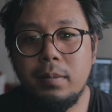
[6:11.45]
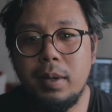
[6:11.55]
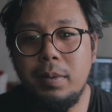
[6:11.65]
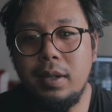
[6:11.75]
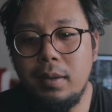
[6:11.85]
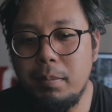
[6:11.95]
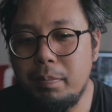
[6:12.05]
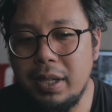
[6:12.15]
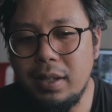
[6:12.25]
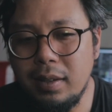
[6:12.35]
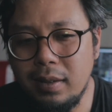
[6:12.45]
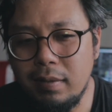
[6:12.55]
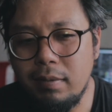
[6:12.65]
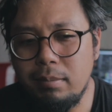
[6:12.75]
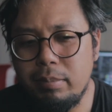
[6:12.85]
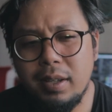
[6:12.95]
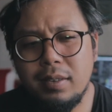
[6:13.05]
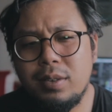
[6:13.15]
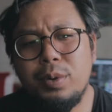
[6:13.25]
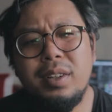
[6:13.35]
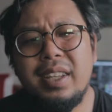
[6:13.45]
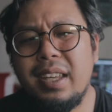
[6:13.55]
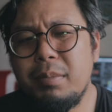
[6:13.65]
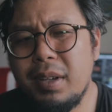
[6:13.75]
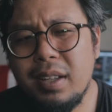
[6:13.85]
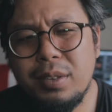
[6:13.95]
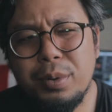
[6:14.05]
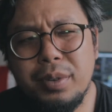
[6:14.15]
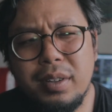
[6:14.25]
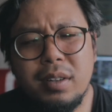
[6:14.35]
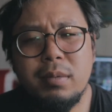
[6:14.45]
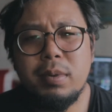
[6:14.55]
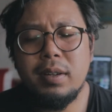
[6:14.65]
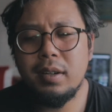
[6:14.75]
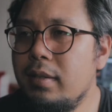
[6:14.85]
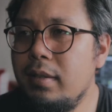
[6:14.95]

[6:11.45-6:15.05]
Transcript: Maybe being a total geek, being a total nerd about it.